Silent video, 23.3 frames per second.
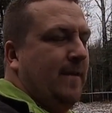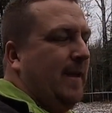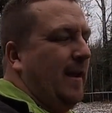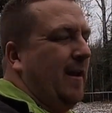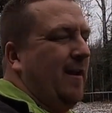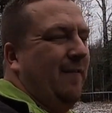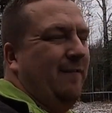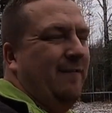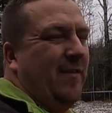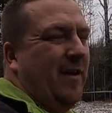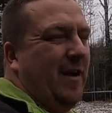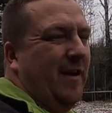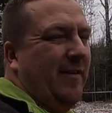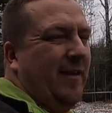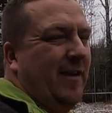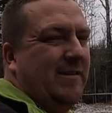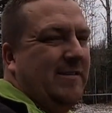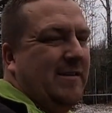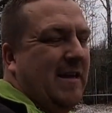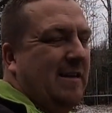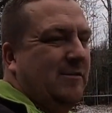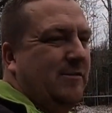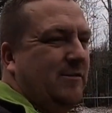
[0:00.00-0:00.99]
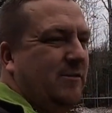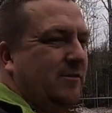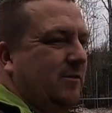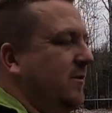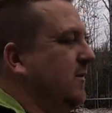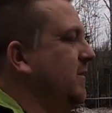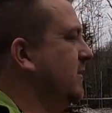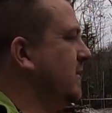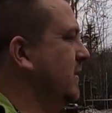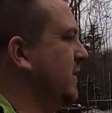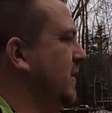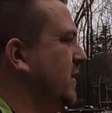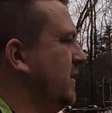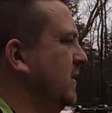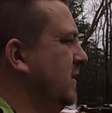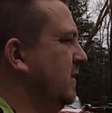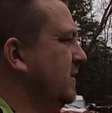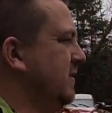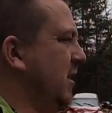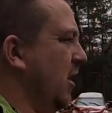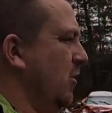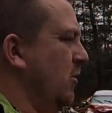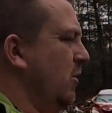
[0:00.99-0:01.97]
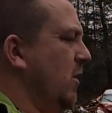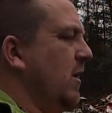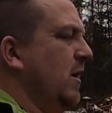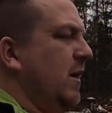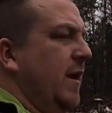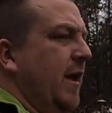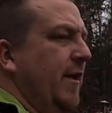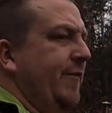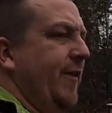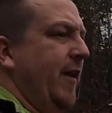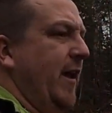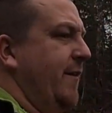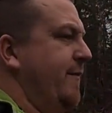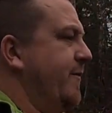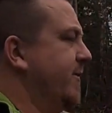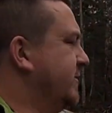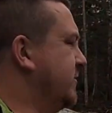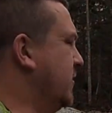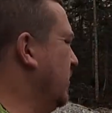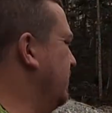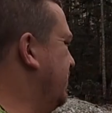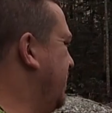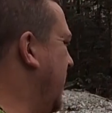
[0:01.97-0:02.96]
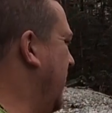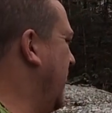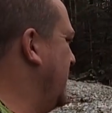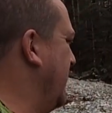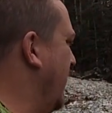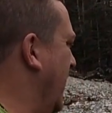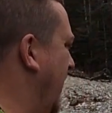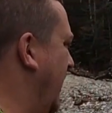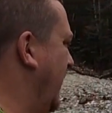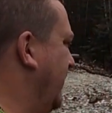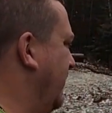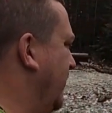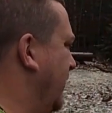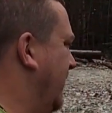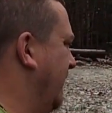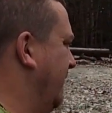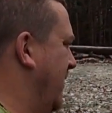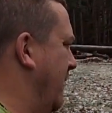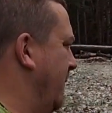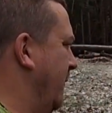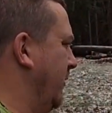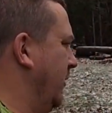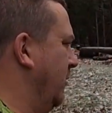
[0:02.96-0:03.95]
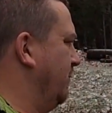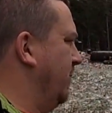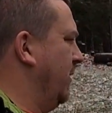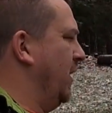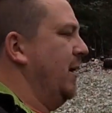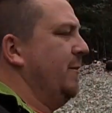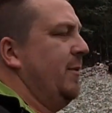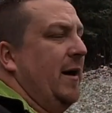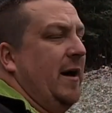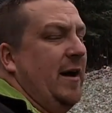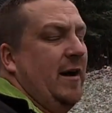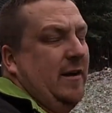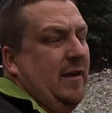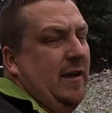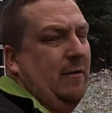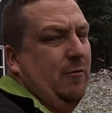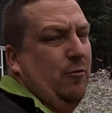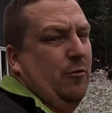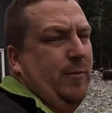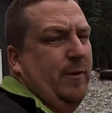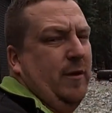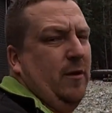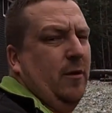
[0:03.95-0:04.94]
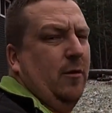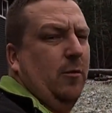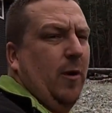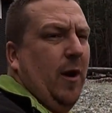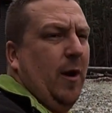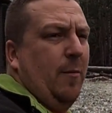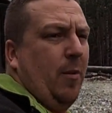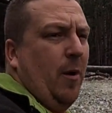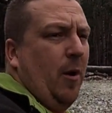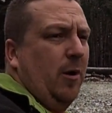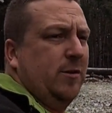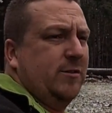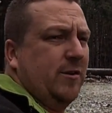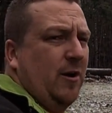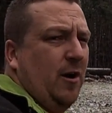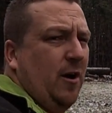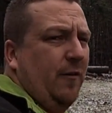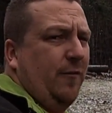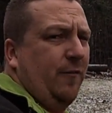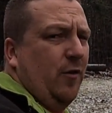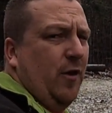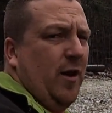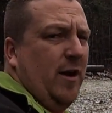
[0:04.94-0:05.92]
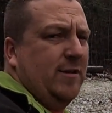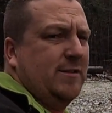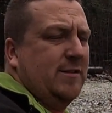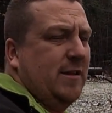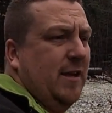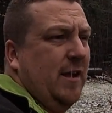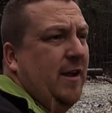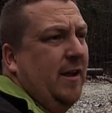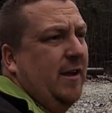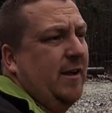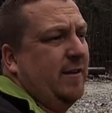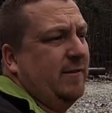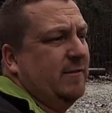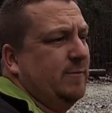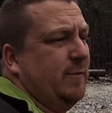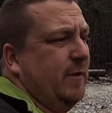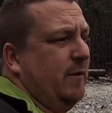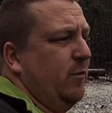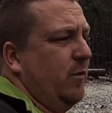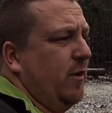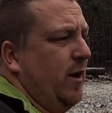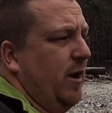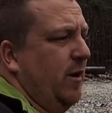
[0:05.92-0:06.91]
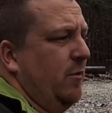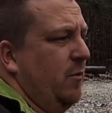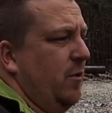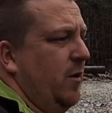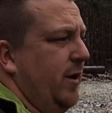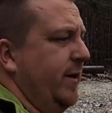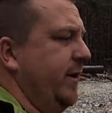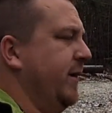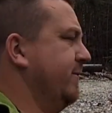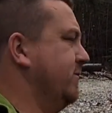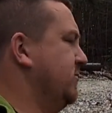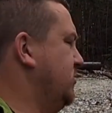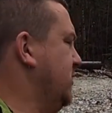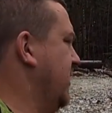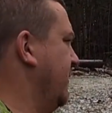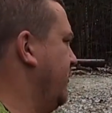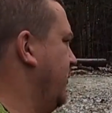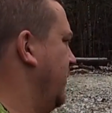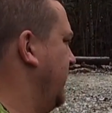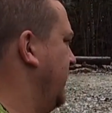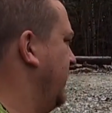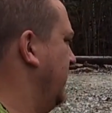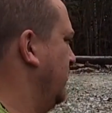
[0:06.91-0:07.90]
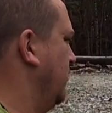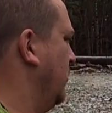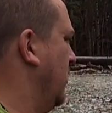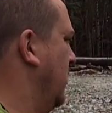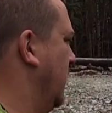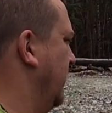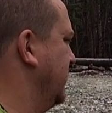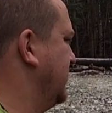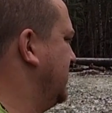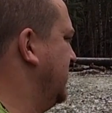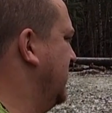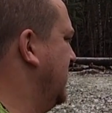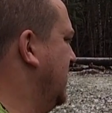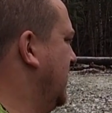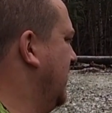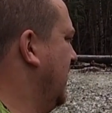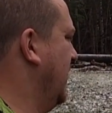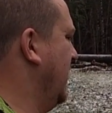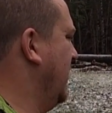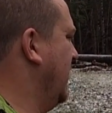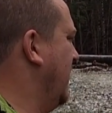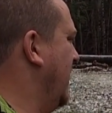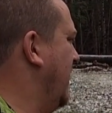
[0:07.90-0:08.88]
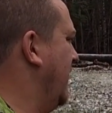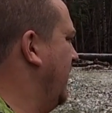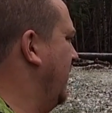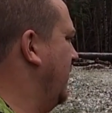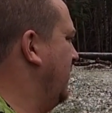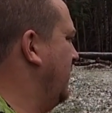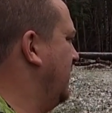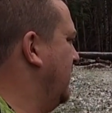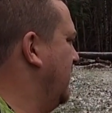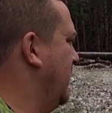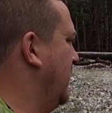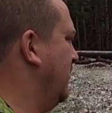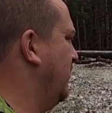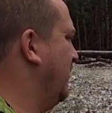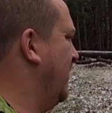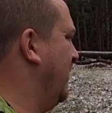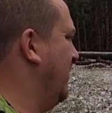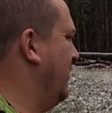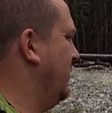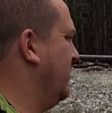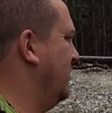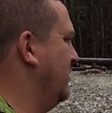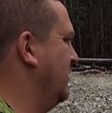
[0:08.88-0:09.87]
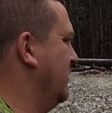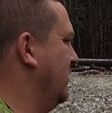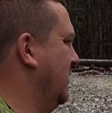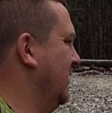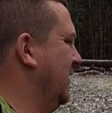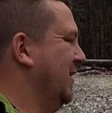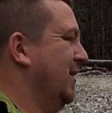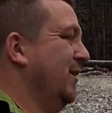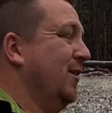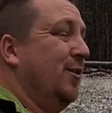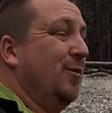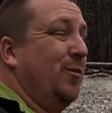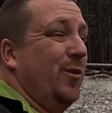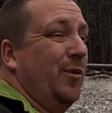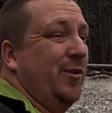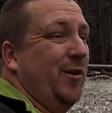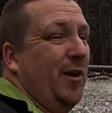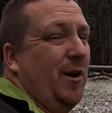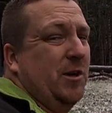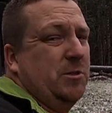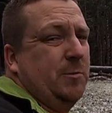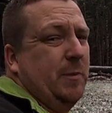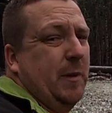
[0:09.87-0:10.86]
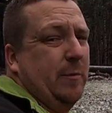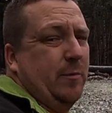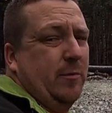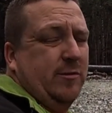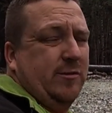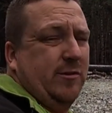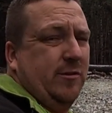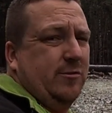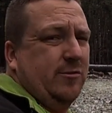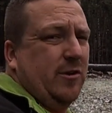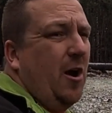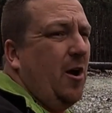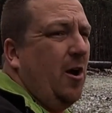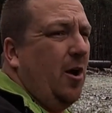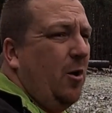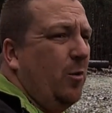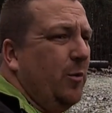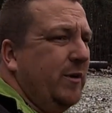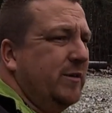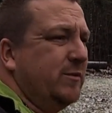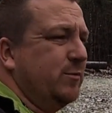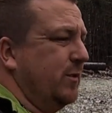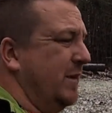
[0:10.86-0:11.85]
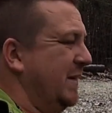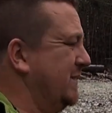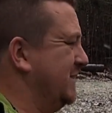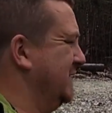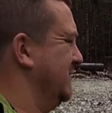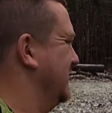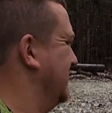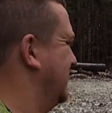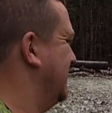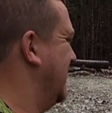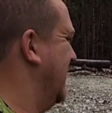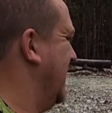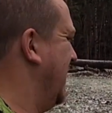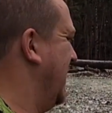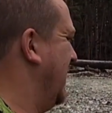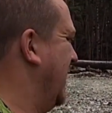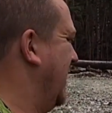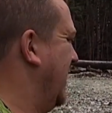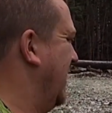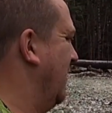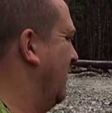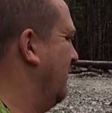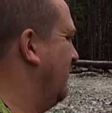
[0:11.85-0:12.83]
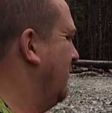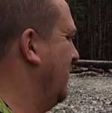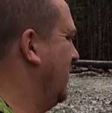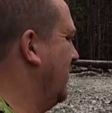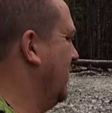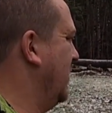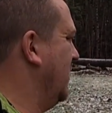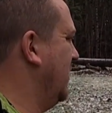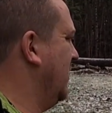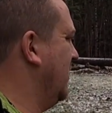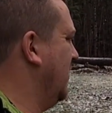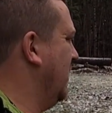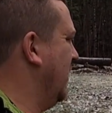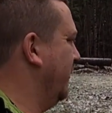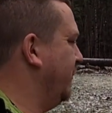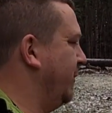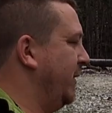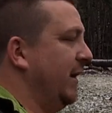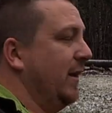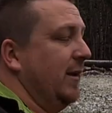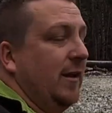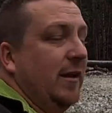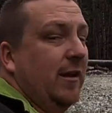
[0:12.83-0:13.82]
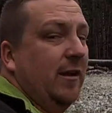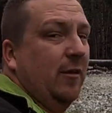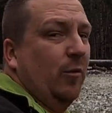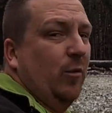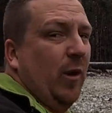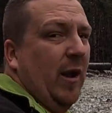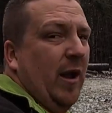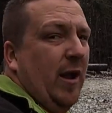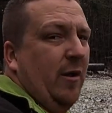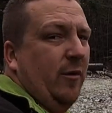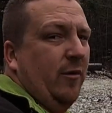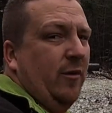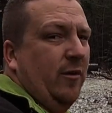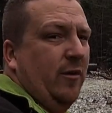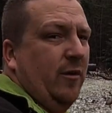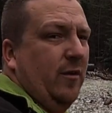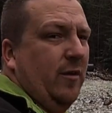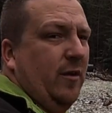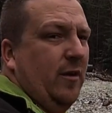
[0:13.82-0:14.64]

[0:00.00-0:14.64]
I don't find that sounds good. So if they give us a good buyback, or give them a good buyback, it will be a great parts car for us, and it gives me what I want, gives Jeff what he wants, and well, we're Dodge people, so there's always reasons to have a PT around.